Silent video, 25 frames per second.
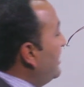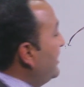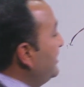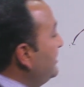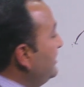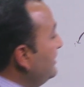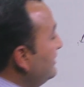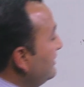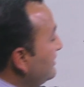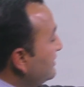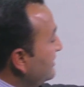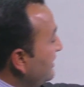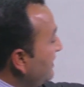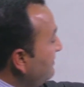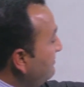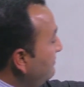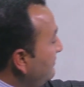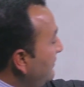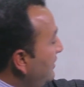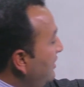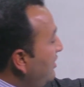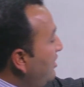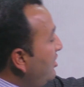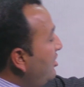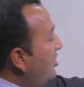I did the
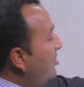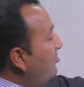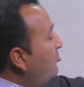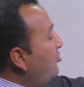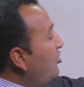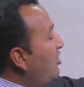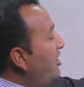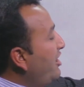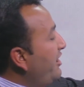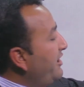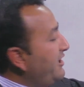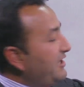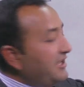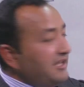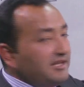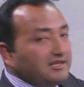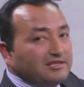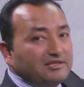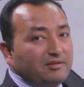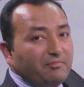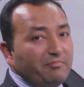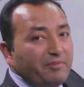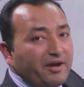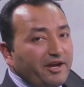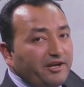same. A boy is
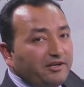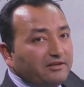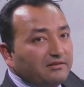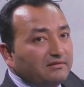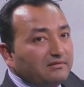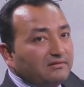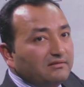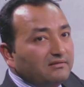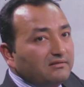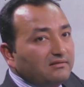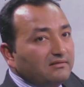the bed.